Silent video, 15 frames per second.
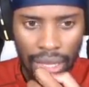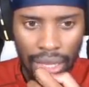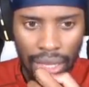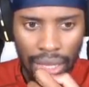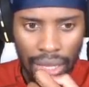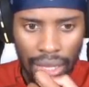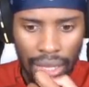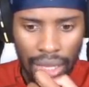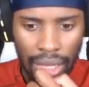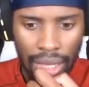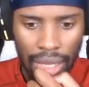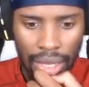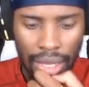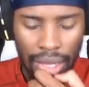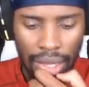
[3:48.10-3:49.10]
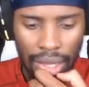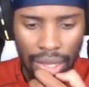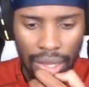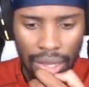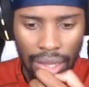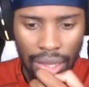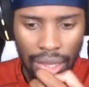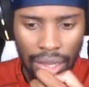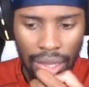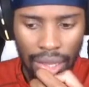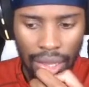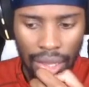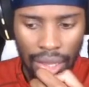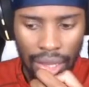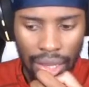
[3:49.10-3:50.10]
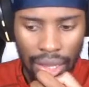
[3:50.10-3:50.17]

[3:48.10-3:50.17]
The person shown says nothing.